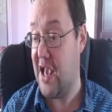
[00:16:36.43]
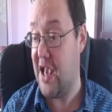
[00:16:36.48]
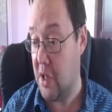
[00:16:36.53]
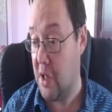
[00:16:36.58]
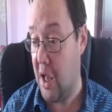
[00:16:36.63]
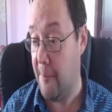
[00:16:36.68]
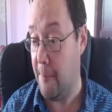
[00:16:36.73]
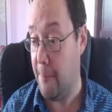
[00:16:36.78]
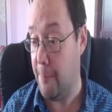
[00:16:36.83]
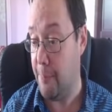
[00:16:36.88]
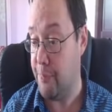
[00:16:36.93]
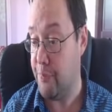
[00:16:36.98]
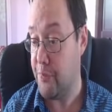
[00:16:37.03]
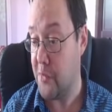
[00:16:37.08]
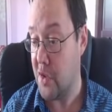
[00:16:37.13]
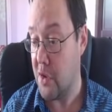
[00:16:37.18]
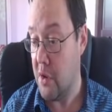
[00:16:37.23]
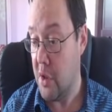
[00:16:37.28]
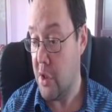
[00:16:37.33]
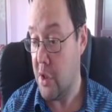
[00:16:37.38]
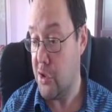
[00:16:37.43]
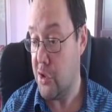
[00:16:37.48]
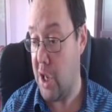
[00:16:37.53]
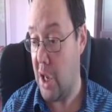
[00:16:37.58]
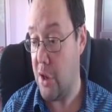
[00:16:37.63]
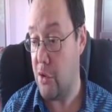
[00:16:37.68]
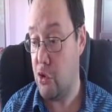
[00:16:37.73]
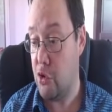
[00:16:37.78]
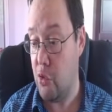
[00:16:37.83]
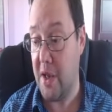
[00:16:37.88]
um, you
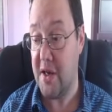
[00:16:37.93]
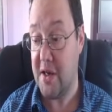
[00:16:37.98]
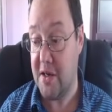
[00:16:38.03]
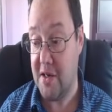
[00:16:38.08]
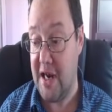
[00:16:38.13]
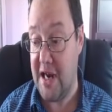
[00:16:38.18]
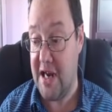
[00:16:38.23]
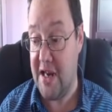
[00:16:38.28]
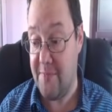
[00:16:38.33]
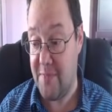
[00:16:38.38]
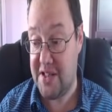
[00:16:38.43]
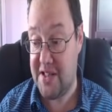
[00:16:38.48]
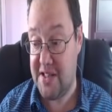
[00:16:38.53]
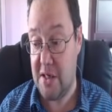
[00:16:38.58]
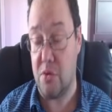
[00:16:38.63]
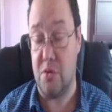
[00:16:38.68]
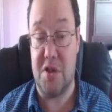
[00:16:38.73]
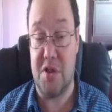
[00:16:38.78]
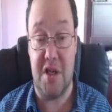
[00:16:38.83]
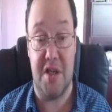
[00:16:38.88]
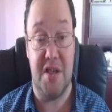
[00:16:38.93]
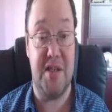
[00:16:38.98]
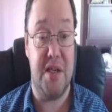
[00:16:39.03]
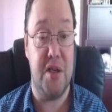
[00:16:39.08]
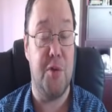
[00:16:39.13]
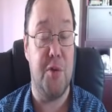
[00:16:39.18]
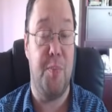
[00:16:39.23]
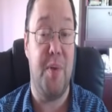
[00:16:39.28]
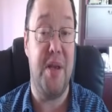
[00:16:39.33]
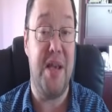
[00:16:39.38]
know, quite clearly the signals
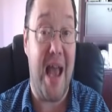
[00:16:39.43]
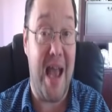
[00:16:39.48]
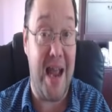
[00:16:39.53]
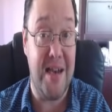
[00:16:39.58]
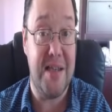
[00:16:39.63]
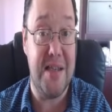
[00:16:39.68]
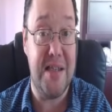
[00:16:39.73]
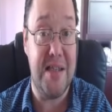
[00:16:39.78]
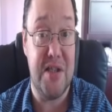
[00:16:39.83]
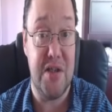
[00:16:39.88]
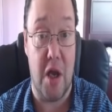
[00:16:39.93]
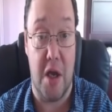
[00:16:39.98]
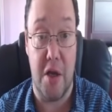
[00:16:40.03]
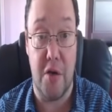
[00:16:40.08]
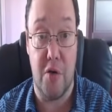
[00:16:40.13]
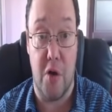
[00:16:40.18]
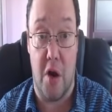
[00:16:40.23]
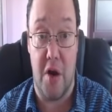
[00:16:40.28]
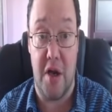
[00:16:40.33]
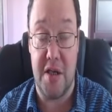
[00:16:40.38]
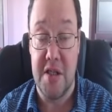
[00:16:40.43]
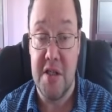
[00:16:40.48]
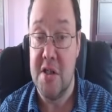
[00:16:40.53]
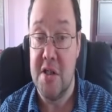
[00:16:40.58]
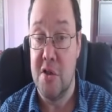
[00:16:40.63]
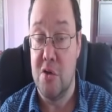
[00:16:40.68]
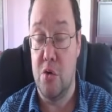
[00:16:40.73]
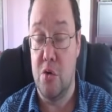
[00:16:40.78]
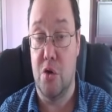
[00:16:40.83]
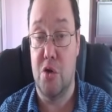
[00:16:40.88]
continue to be
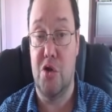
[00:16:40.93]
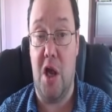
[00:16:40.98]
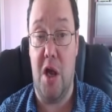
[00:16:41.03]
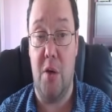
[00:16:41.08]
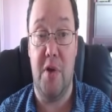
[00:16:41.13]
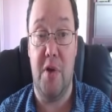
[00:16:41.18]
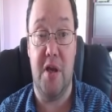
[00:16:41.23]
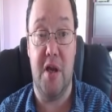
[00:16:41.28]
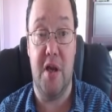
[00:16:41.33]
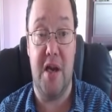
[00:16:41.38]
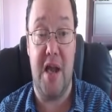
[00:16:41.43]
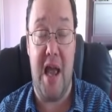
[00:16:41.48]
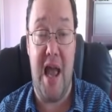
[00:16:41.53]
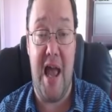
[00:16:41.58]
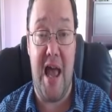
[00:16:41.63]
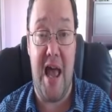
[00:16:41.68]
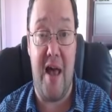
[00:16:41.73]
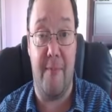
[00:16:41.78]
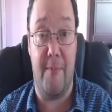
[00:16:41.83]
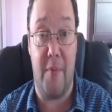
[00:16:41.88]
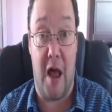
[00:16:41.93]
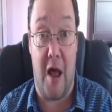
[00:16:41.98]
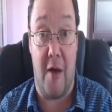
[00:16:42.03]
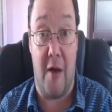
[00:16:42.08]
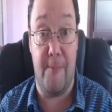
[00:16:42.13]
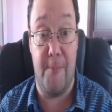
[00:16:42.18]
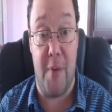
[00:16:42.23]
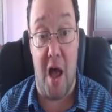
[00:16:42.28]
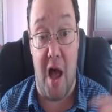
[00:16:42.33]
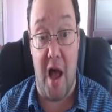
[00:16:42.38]
anticyclonic. Looks like we're going to have
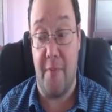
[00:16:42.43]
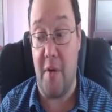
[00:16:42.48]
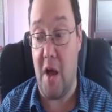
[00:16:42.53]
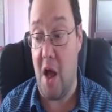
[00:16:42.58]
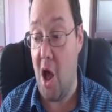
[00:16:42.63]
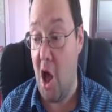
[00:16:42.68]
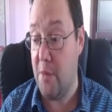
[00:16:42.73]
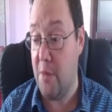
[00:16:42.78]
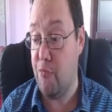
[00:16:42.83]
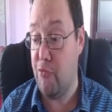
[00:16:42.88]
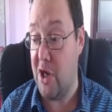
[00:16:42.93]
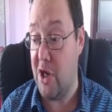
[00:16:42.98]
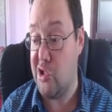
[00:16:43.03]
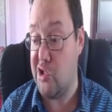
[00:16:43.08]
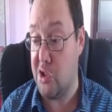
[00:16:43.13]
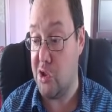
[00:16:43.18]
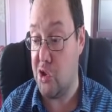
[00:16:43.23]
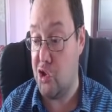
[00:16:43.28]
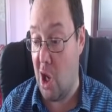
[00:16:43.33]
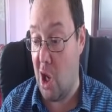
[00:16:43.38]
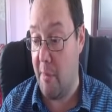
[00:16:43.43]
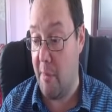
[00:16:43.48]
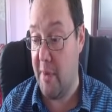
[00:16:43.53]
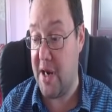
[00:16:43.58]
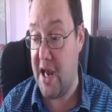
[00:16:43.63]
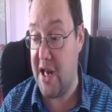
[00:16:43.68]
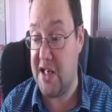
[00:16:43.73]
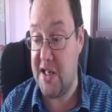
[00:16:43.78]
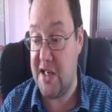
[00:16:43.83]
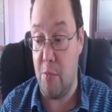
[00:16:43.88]
uh, further high pressure
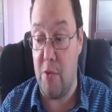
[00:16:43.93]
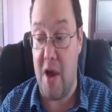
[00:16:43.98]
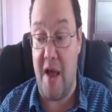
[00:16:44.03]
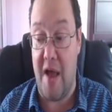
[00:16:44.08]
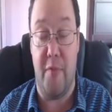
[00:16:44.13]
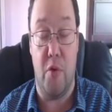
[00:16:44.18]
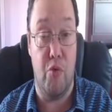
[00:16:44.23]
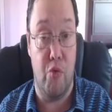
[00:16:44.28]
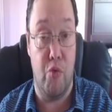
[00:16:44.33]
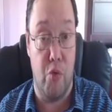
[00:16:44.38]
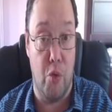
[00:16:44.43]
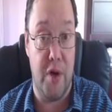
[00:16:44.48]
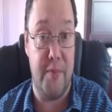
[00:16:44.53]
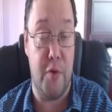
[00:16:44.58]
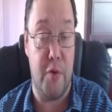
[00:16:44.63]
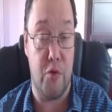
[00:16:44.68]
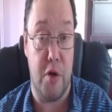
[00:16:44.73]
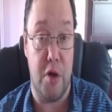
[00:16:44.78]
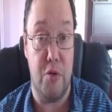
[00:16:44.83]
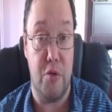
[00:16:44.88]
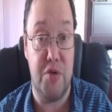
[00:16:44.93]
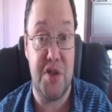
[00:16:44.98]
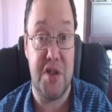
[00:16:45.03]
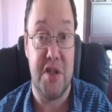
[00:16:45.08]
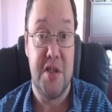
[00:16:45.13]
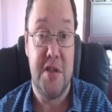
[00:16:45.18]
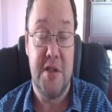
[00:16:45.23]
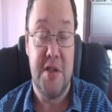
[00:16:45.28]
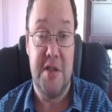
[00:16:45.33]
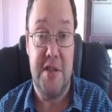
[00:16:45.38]
dominating weather ruling the
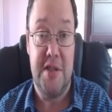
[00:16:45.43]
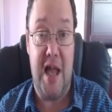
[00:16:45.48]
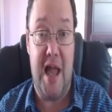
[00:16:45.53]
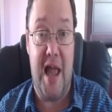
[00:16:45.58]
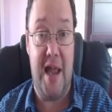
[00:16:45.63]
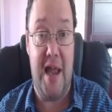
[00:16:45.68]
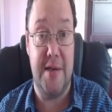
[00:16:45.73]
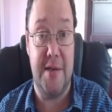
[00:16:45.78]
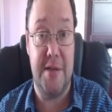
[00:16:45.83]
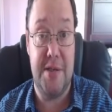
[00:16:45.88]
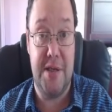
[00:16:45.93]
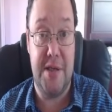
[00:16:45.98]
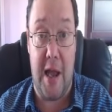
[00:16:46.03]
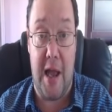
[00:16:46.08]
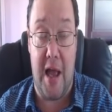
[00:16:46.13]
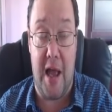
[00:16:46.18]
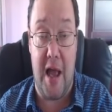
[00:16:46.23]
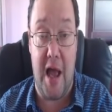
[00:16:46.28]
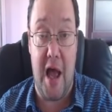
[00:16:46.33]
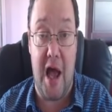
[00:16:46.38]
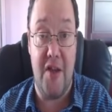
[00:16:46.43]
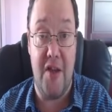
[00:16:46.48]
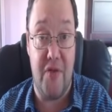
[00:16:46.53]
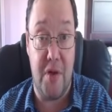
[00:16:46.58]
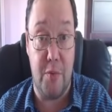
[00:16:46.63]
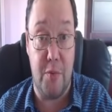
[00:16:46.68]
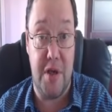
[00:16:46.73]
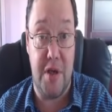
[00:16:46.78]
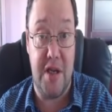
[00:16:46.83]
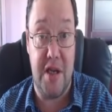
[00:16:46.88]
roost. And uh, I
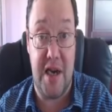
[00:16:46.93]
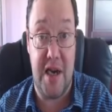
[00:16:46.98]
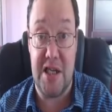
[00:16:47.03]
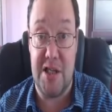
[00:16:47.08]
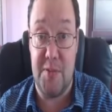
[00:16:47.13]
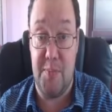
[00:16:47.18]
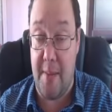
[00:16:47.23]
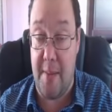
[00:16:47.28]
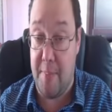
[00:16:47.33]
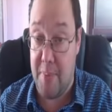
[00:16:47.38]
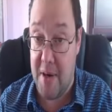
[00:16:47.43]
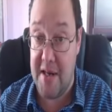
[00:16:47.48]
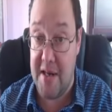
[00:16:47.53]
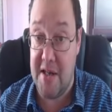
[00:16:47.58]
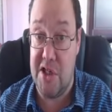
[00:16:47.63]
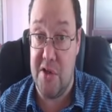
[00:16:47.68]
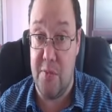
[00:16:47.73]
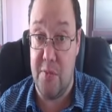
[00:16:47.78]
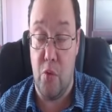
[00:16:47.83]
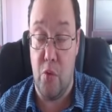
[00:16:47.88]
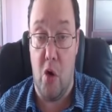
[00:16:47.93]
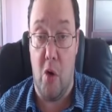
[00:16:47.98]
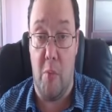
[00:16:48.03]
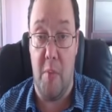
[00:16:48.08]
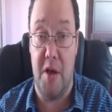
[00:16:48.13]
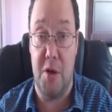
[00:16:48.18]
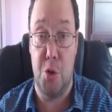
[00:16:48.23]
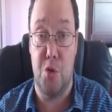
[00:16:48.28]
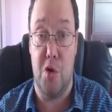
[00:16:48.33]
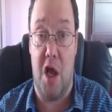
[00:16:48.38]
think we can expect plenty of
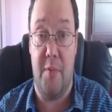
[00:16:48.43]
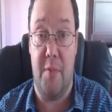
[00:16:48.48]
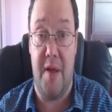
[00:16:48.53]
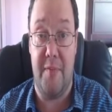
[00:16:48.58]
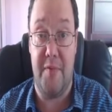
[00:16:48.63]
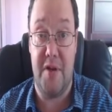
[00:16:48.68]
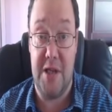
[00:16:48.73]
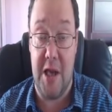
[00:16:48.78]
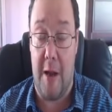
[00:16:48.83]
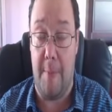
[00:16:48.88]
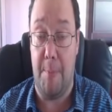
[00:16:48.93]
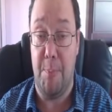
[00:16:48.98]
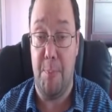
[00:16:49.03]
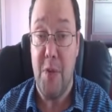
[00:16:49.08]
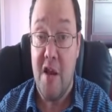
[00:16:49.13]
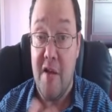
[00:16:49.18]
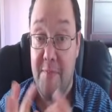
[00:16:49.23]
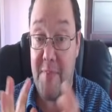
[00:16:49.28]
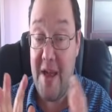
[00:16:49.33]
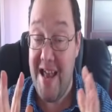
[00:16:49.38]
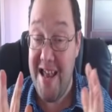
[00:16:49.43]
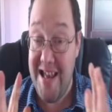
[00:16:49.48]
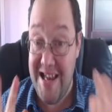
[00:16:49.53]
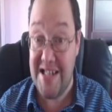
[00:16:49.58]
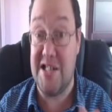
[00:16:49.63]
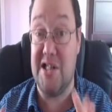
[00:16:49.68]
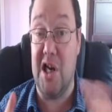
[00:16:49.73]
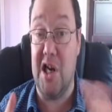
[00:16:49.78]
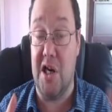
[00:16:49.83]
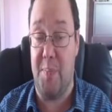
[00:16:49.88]
warm and dry weather to come. There
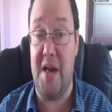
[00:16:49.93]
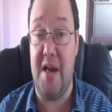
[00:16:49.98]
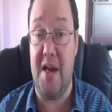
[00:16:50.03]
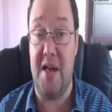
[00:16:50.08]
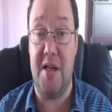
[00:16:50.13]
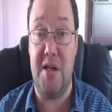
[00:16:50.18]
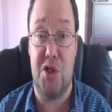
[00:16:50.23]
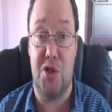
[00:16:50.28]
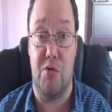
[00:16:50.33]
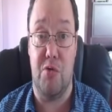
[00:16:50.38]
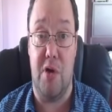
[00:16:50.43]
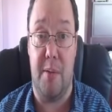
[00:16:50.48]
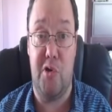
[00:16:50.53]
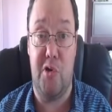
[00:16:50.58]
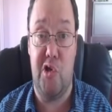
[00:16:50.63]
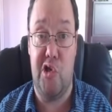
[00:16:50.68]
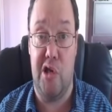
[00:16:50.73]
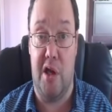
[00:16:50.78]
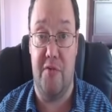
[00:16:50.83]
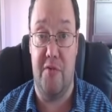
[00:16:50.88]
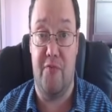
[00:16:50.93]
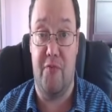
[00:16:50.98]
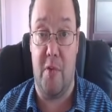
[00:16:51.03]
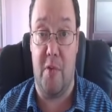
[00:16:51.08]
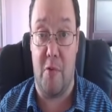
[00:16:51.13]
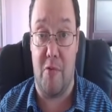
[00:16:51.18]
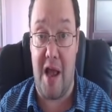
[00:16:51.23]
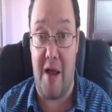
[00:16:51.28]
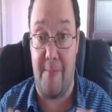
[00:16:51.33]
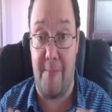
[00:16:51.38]
is going to be an interruption
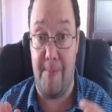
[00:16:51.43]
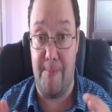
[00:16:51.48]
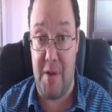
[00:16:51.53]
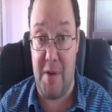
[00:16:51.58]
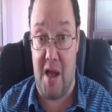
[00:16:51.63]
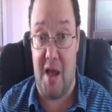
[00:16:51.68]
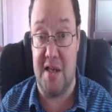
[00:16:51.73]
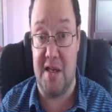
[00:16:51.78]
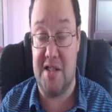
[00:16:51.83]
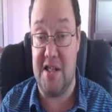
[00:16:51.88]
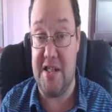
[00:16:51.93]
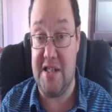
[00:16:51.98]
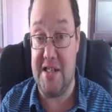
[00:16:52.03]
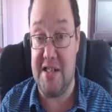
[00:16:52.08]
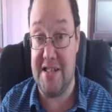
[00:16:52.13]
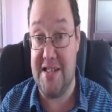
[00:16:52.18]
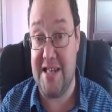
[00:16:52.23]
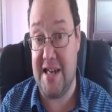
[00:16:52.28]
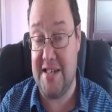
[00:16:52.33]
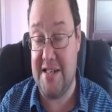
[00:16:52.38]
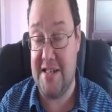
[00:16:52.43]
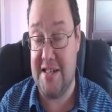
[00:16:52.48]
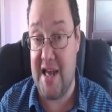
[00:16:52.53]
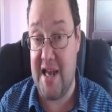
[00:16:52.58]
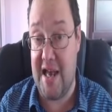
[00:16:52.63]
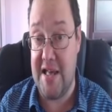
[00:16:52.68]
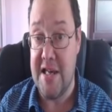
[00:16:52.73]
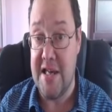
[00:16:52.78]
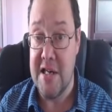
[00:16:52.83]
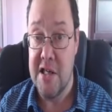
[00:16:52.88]
from around Thursday to
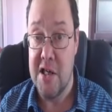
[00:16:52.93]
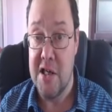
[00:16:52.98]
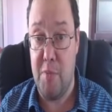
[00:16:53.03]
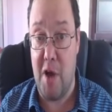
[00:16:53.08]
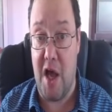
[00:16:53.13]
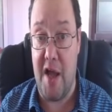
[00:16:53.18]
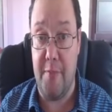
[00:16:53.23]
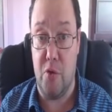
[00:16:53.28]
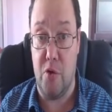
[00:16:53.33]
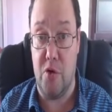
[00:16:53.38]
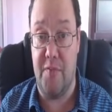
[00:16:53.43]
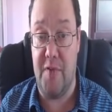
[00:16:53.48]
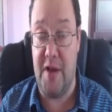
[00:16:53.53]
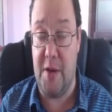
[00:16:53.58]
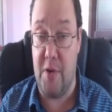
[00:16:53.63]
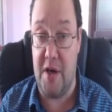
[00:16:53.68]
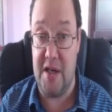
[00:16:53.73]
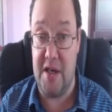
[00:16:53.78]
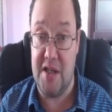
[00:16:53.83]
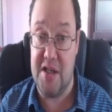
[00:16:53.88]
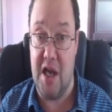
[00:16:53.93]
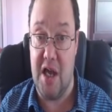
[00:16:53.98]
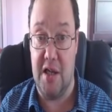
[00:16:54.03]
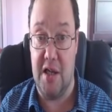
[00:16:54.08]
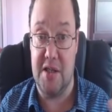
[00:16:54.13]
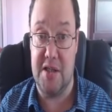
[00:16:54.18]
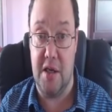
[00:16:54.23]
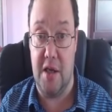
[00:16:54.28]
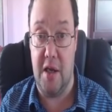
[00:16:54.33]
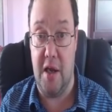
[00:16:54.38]
Saturday by the look of it when it
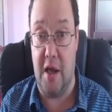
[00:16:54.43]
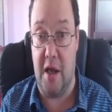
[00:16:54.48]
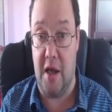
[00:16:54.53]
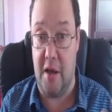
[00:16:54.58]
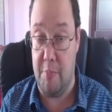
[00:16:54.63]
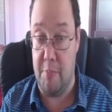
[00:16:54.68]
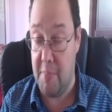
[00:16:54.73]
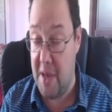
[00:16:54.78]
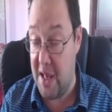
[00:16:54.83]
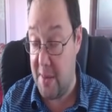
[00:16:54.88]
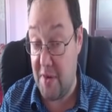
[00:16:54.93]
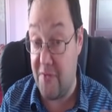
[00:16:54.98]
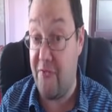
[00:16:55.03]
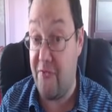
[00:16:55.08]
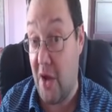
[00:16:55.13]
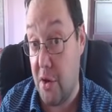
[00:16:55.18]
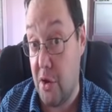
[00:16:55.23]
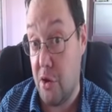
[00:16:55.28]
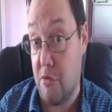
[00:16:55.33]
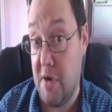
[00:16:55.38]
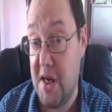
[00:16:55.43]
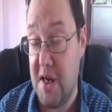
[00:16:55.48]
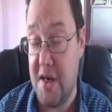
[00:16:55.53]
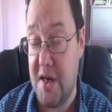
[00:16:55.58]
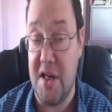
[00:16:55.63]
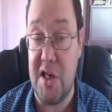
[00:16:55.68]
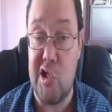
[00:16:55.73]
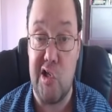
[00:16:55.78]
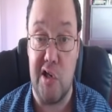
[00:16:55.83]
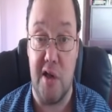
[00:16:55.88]
turns uh, uh maybe thundery
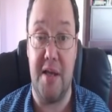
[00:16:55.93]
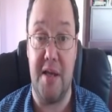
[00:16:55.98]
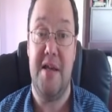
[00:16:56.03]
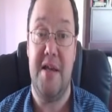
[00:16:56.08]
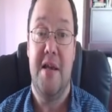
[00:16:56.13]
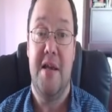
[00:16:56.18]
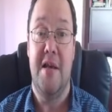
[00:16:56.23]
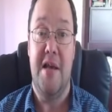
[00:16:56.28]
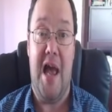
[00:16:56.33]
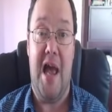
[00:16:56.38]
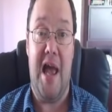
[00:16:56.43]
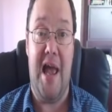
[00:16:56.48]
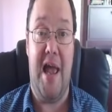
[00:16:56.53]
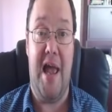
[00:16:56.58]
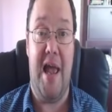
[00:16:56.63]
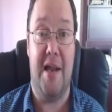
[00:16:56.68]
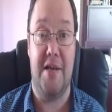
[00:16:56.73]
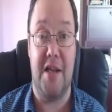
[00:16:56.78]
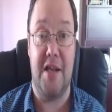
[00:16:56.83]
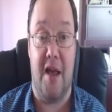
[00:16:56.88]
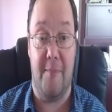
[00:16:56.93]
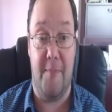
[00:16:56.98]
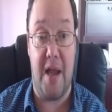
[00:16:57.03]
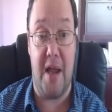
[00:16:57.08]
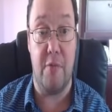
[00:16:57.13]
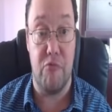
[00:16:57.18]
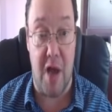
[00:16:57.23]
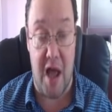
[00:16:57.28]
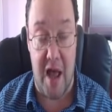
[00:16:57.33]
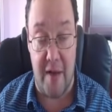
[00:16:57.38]
initially and uh,
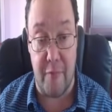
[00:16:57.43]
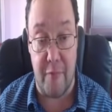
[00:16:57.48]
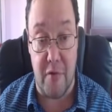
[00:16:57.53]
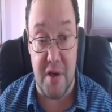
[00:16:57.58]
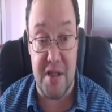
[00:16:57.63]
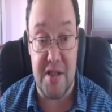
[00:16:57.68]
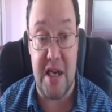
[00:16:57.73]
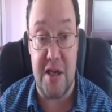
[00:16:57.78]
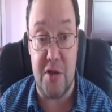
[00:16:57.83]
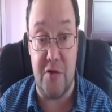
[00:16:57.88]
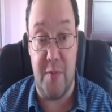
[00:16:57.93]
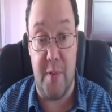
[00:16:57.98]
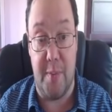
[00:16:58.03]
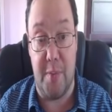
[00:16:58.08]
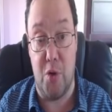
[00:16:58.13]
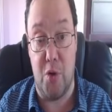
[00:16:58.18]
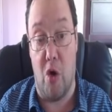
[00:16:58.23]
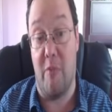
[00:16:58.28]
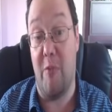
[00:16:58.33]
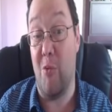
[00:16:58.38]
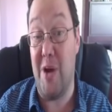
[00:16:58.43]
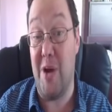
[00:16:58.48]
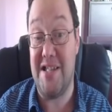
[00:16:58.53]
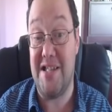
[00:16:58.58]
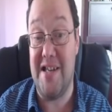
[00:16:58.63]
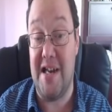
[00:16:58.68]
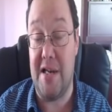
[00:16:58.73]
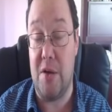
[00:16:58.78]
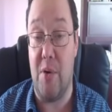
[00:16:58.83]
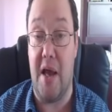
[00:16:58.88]
then rather unsettled for the north and
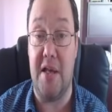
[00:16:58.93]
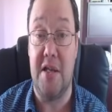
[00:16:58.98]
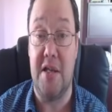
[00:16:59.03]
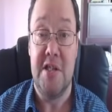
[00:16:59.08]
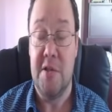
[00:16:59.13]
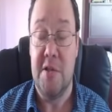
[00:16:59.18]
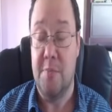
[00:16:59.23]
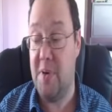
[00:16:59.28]
west anyway.